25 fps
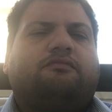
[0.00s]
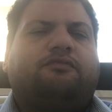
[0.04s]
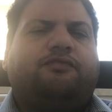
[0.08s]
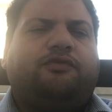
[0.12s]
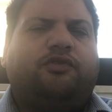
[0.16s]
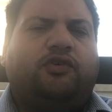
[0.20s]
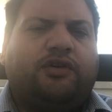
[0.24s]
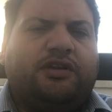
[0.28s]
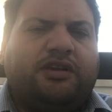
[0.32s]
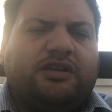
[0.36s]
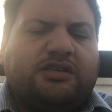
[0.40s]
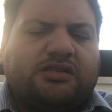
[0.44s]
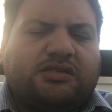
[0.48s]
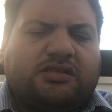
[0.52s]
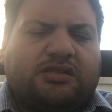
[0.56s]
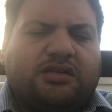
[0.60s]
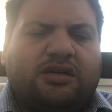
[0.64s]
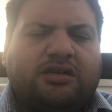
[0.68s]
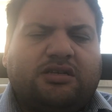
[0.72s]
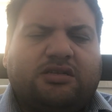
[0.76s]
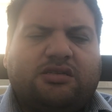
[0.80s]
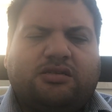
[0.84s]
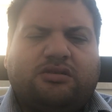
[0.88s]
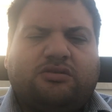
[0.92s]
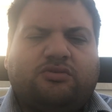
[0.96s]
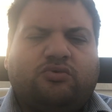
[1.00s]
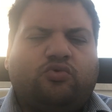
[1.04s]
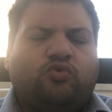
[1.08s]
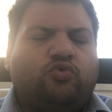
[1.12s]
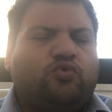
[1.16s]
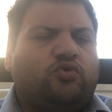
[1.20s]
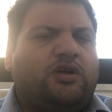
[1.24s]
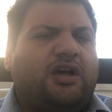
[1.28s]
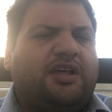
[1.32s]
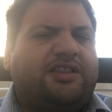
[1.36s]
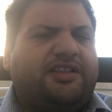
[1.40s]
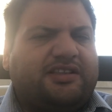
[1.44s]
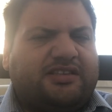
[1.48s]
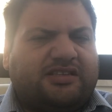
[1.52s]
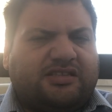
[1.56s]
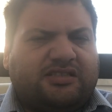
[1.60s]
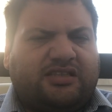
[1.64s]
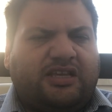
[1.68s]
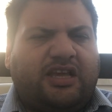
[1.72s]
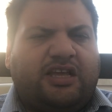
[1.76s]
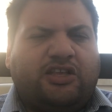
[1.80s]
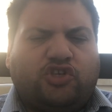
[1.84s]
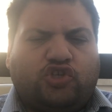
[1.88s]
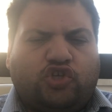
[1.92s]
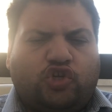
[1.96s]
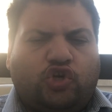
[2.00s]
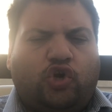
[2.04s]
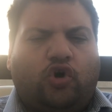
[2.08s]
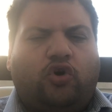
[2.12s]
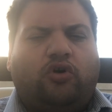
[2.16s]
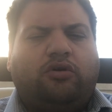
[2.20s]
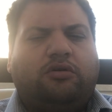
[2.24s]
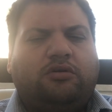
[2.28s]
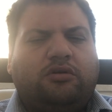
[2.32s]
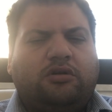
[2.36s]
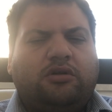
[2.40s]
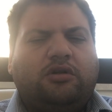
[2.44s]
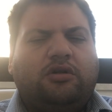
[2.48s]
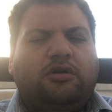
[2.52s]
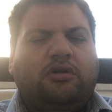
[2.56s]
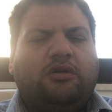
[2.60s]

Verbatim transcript: for instance, United States law